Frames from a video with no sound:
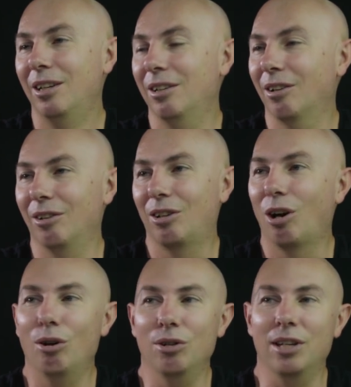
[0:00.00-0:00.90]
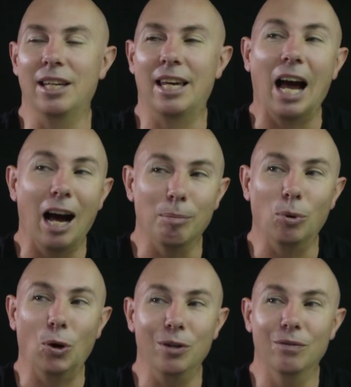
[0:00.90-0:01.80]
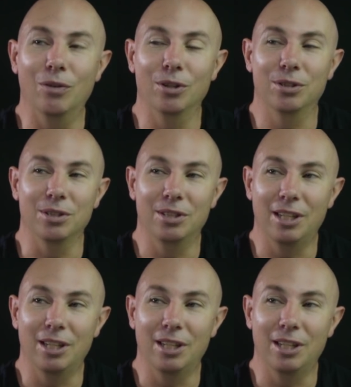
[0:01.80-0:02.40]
you know, Cody Garbrandt versus